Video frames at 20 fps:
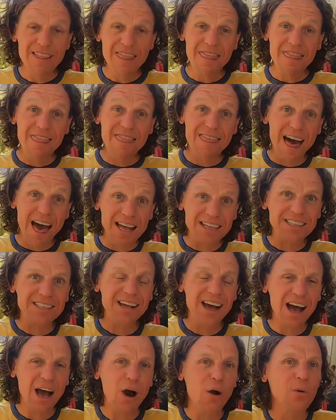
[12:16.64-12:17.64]
That's
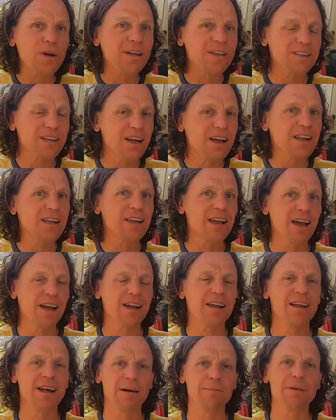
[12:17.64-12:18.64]
how exciting
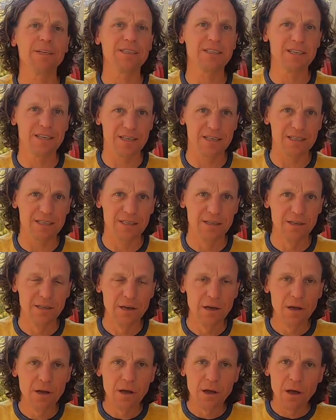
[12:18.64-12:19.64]
economics is.
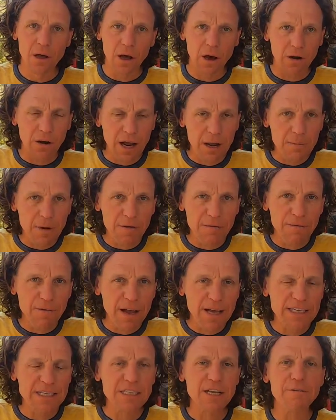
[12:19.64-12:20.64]
All right, my
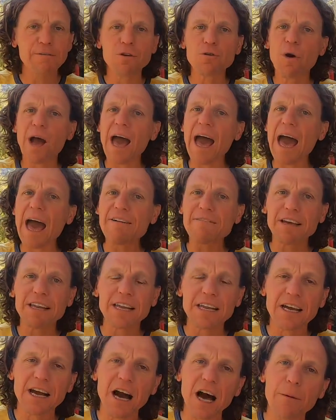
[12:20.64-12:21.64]
friends, if you have any
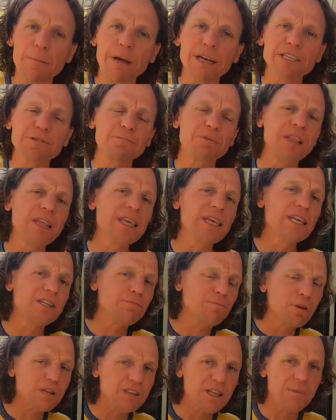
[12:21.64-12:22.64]
comments, please
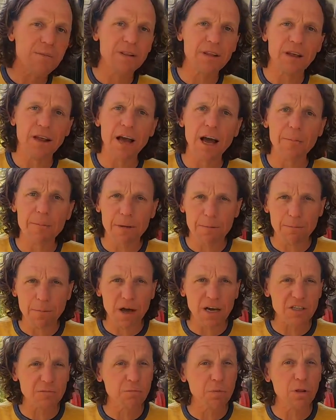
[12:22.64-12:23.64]
put them in the comment
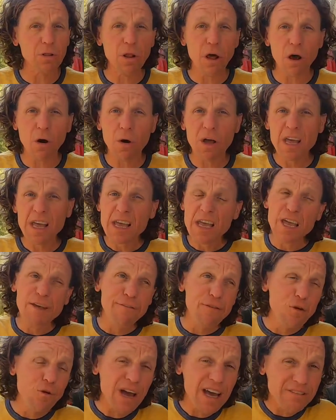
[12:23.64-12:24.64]
box below.
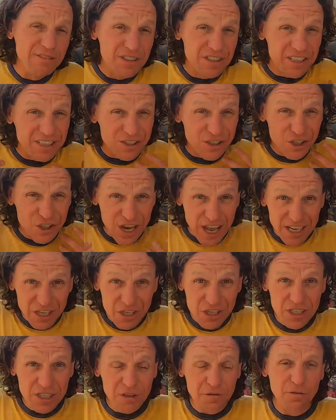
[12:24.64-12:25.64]
If you have
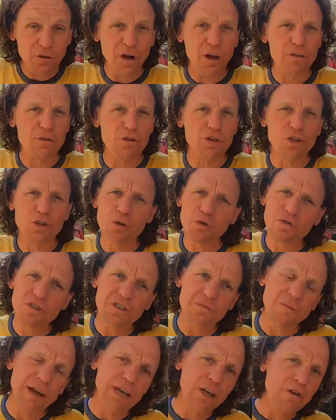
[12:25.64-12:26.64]
suggestions for other
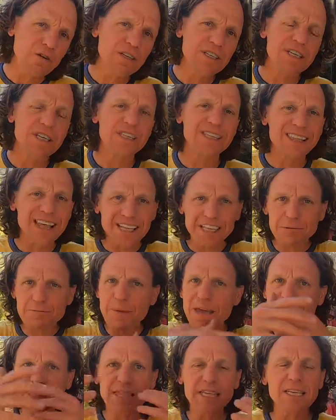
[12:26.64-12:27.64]
students, my goodness, let's
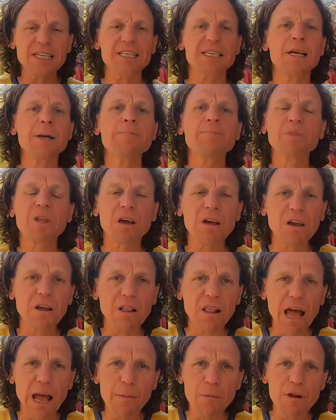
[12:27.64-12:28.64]
make this a
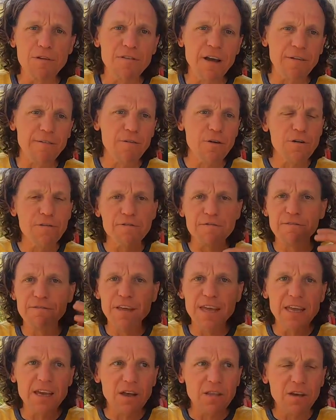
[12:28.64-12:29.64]
collaborative effort
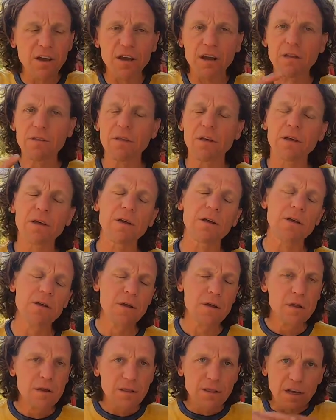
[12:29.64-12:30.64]
via the, the,
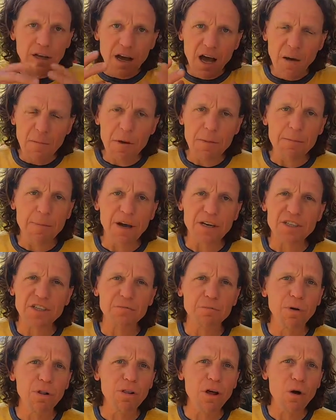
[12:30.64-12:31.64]
the comment boxes
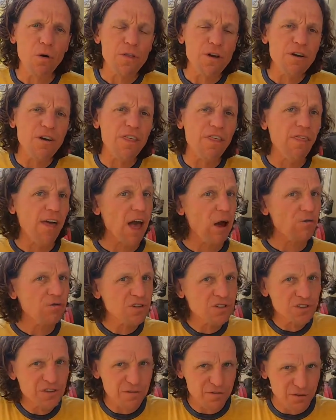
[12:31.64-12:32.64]
below. There are
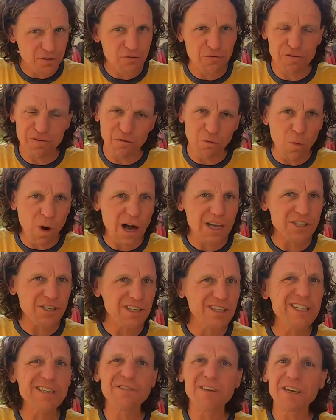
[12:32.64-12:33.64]
thousands of students
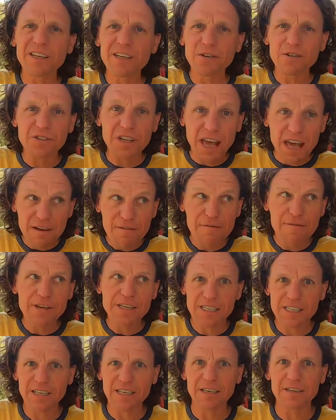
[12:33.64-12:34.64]
watching these videos every
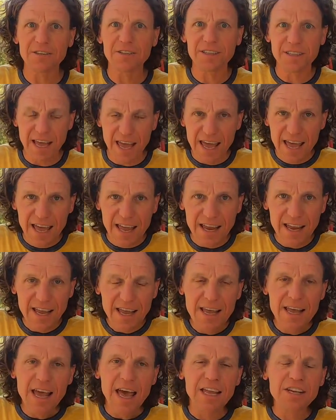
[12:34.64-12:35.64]
single day.
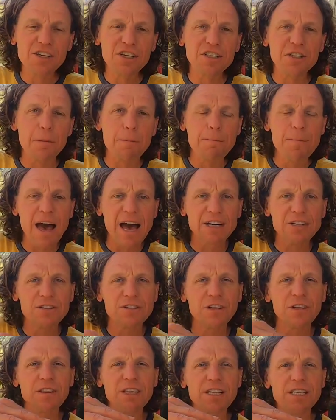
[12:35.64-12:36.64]
And just imagine
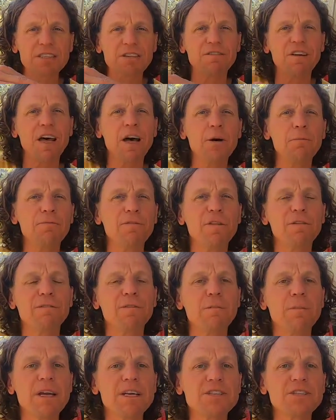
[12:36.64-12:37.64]
the list of helpful
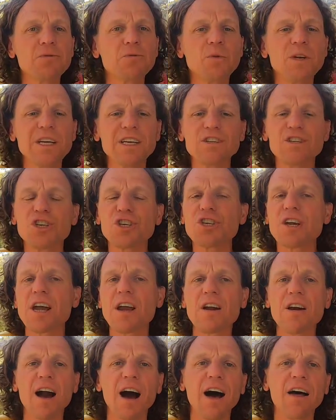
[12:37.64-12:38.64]
information we could
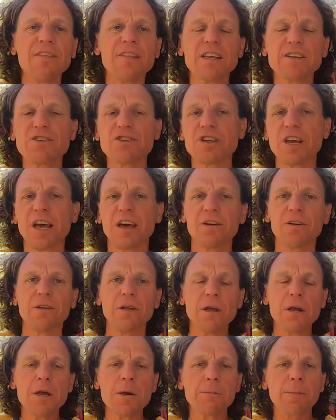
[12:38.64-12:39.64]
share on this channel
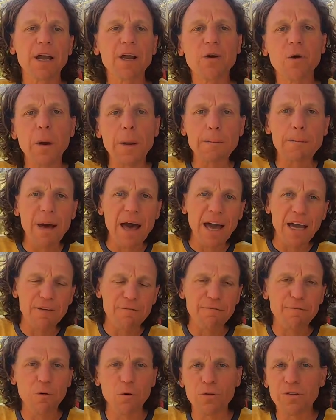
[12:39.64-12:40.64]
by going back
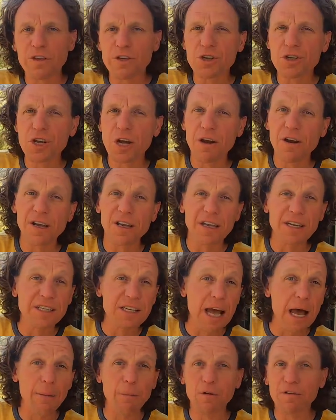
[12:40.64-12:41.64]
and forth and sharing
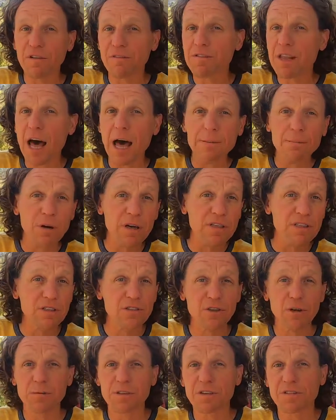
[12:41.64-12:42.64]
examples of non-price
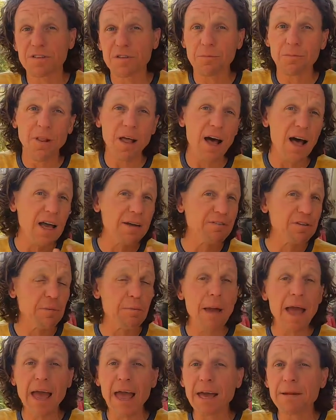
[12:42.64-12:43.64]
determinants of supply, of
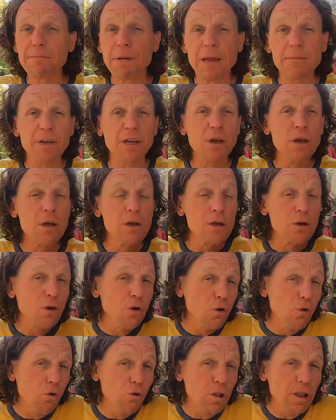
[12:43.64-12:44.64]
demand, maybe
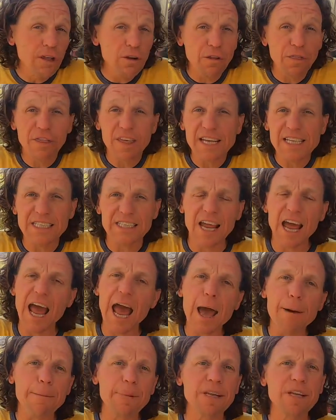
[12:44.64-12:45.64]
cool little things that
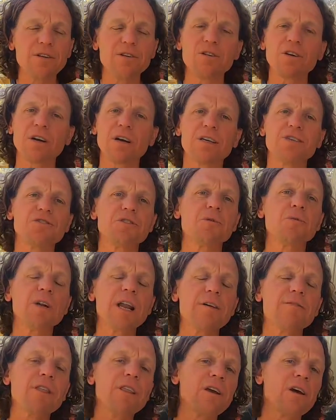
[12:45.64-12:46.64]
happen in your country,
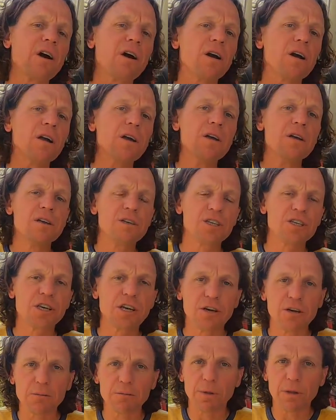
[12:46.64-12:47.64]
whatever they are,
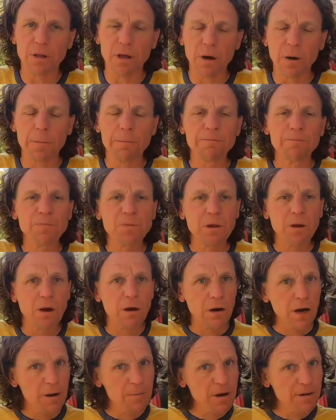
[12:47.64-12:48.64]
share them below.
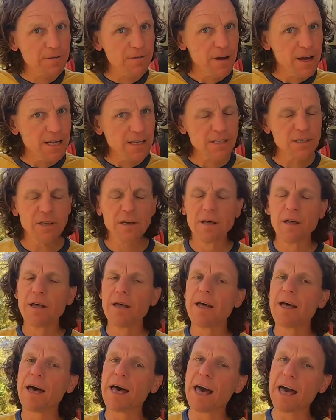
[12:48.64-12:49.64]
All right, my friends.
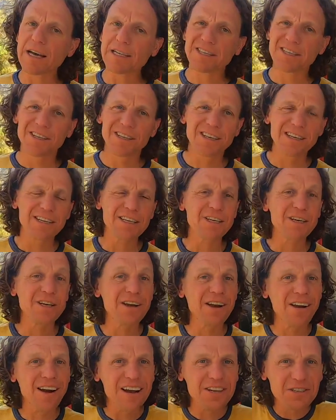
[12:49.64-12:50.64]
Excellent.
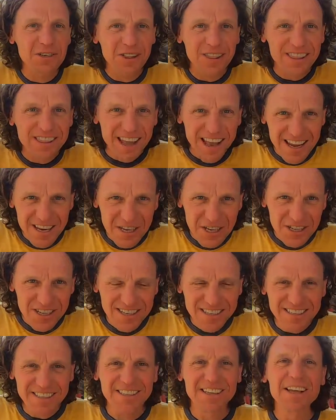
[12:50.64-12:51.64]

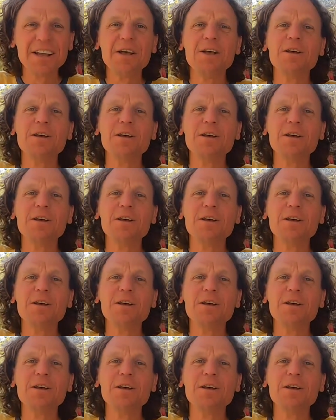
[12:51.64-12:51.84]
Congratulations.